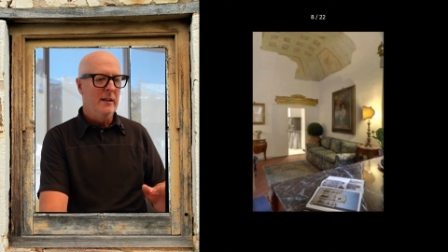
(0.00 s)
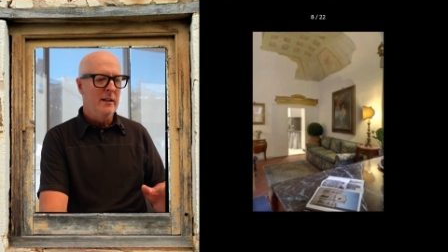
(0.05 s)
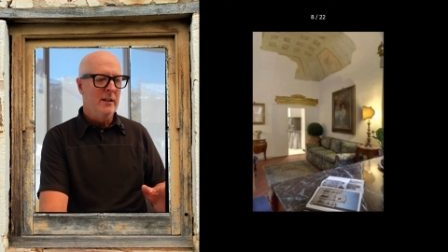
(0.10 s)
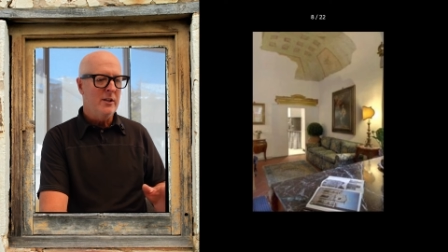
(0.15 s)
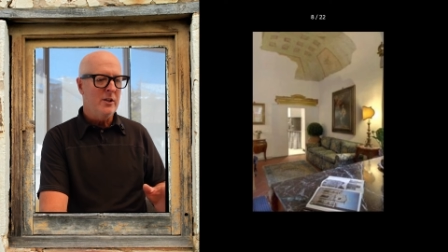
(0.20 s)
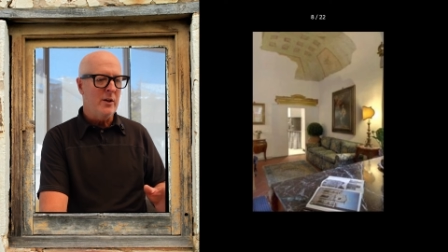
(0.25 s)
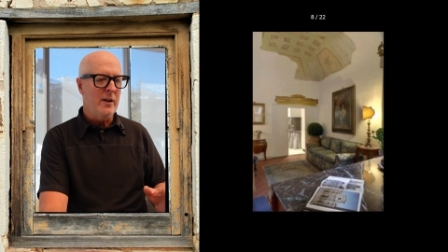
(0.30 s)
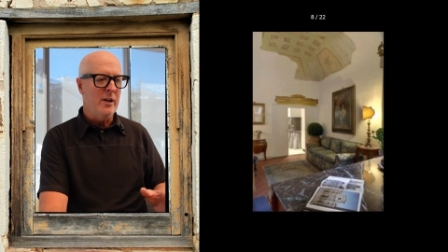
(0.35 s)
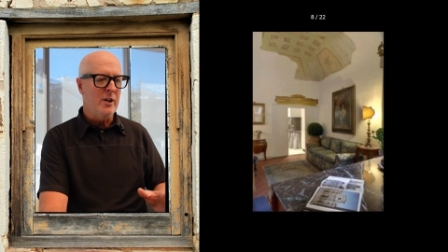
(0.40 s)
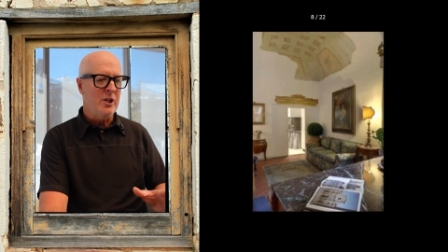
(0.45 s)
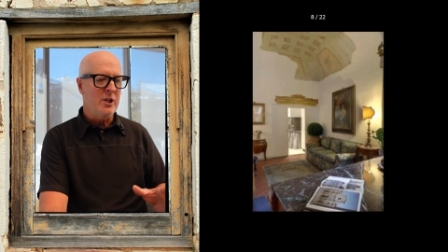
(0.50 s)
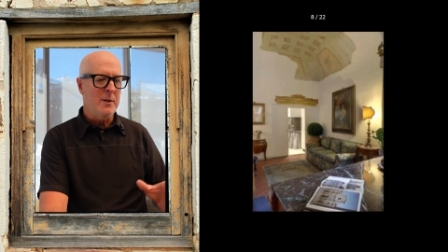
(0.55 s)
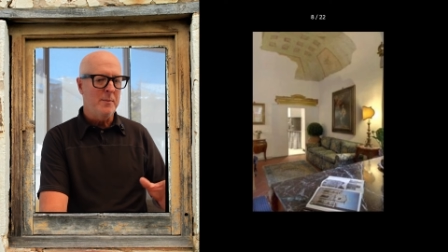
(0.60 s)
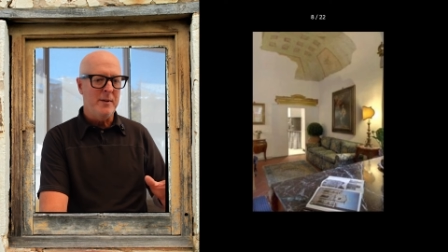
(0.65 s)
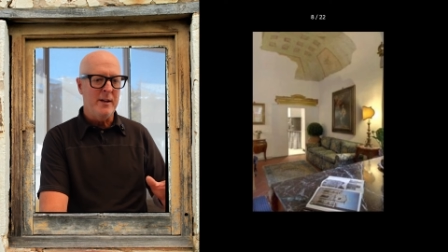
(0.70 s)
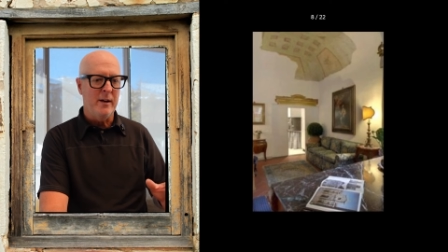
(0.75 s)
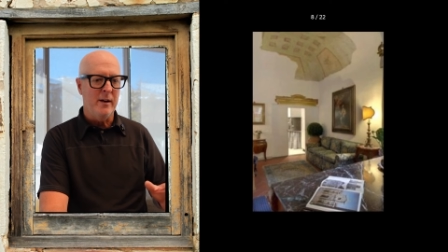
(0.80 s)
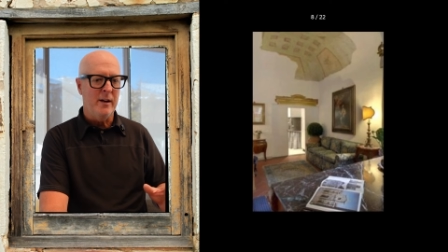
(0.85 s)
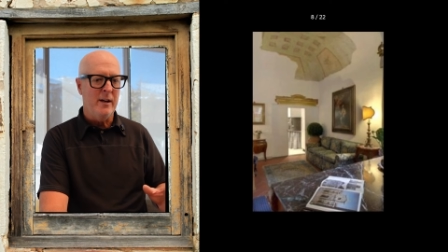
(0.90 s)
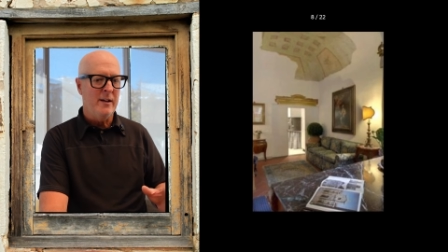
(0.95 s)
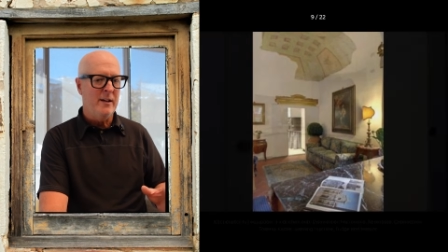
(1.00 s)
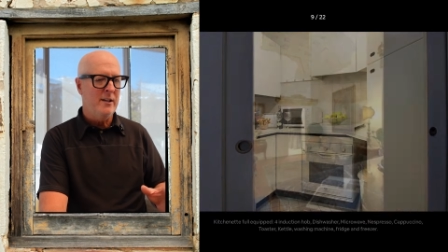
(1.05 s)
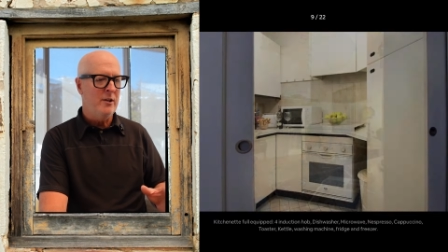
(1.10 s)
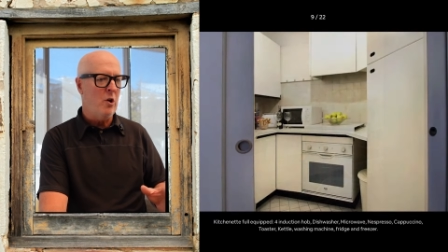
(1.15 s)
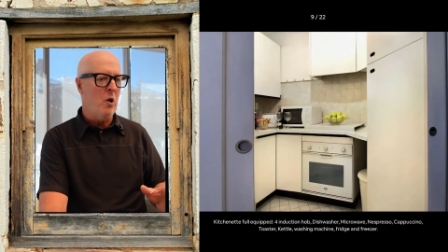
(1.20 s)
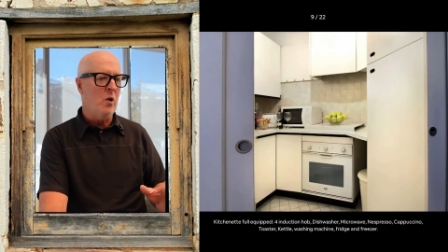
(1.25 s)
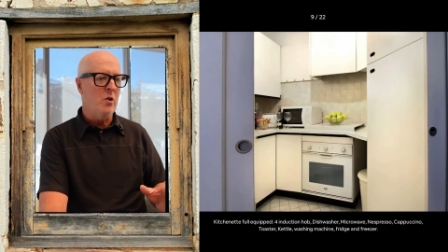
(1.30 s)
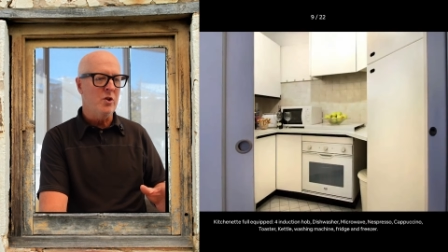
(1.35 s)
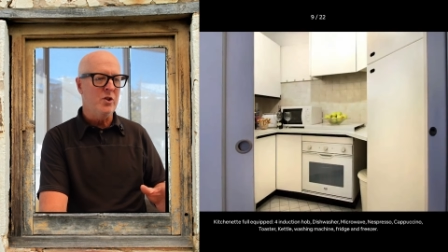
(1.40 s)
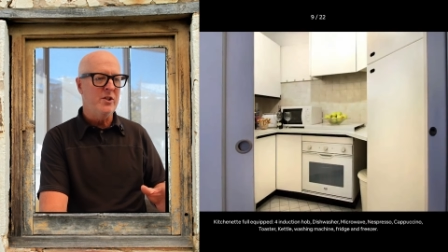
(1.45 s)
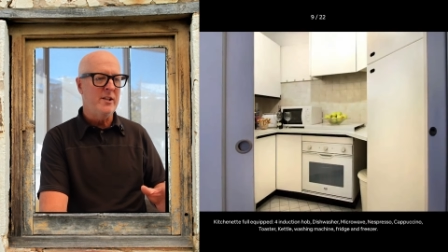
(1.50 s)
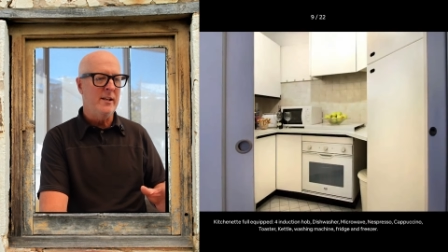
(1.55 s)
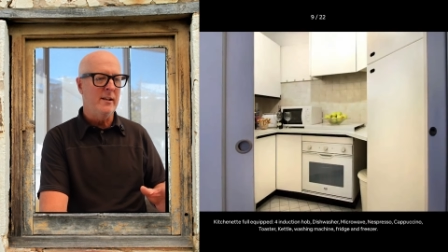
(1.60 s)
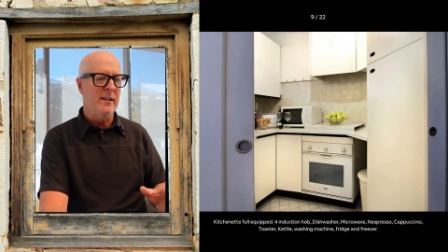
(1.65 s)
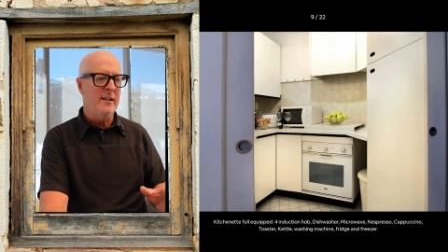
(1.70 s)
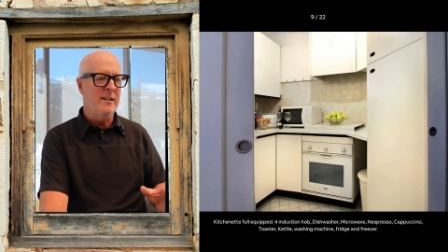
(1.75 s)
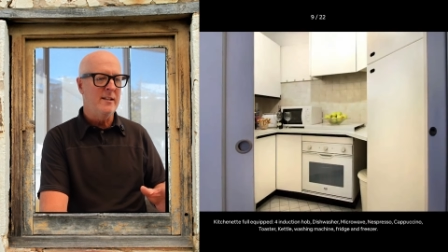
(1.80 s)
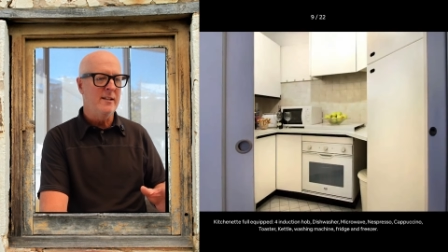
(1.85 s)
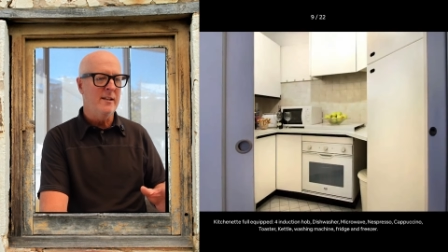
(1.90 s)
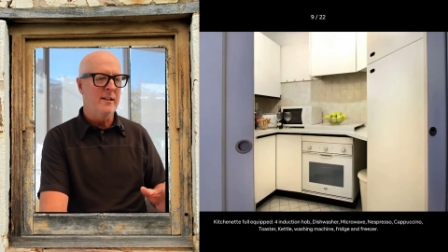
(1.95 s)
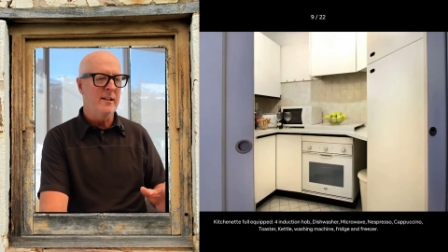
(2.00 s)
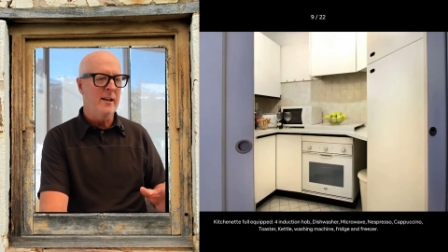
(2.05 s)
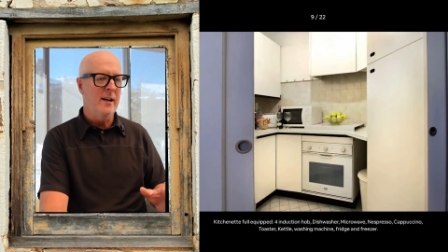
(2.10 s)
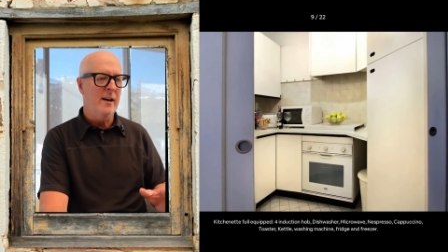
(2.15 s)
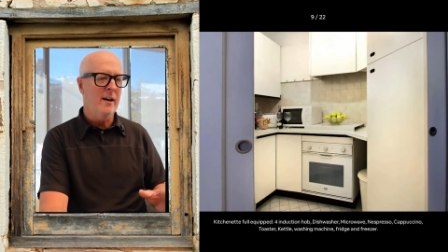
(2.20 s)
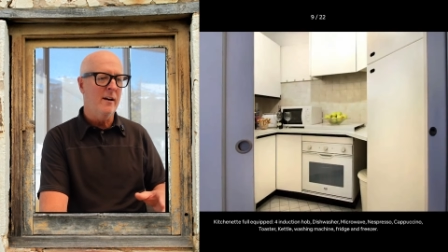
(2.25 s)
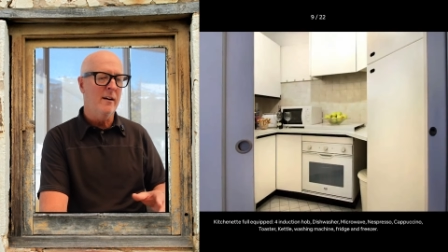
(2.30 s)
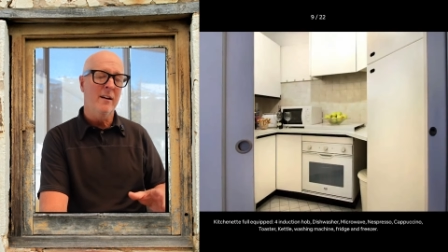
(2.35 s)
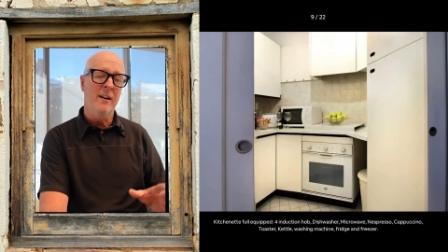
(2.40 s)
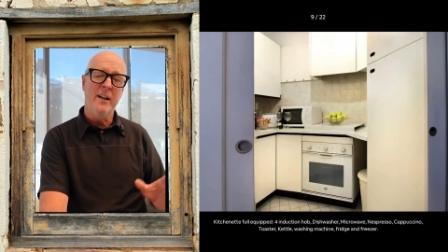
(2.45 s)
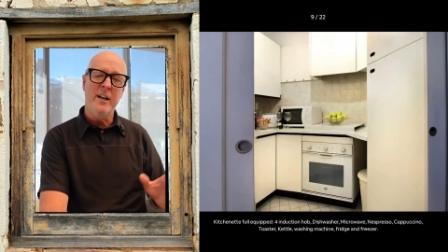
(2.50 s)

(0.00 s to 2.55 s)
So here's some of the tall ceilings in there.